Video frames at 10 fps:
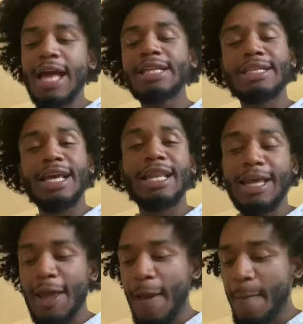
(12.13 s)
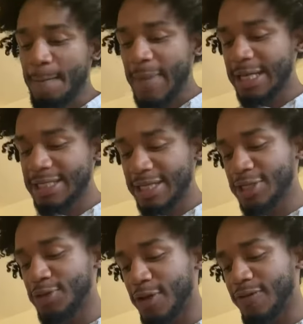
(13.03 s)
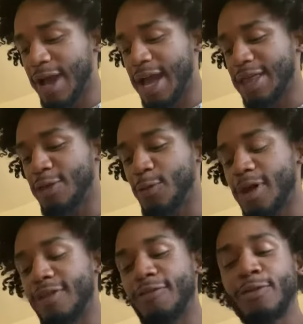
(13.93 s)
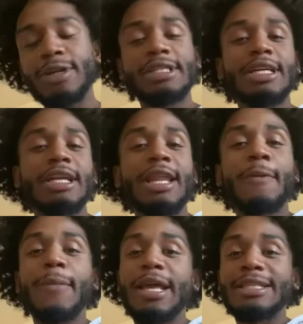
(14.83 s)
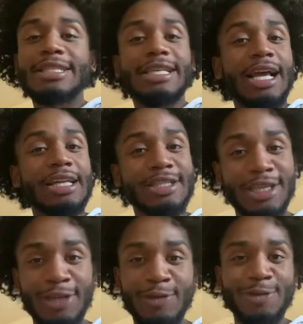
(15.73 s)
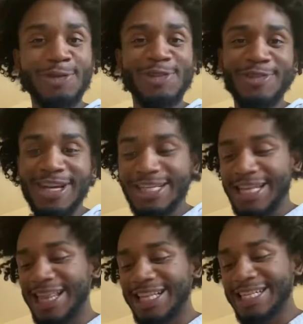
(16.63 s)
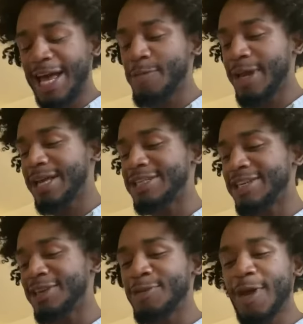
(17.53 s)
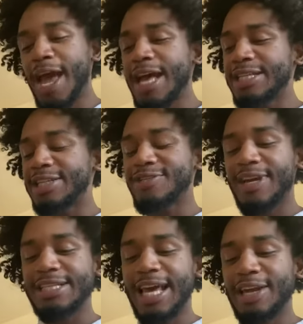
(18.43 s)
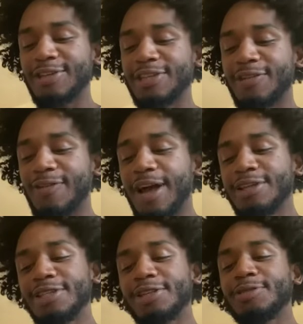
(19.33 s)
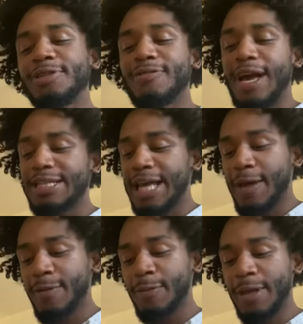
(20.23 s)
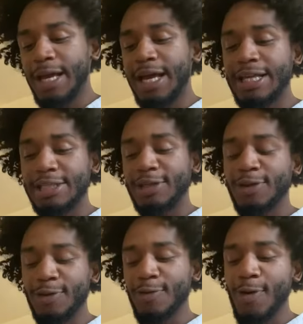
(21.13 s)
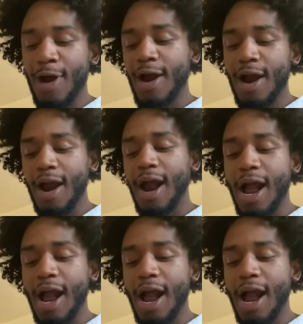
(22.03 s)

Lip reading: daily message. You have gotten the Wheel of Fortune. That means continue to trust the timing. Continue to trust the energies around you, divine timing, because you are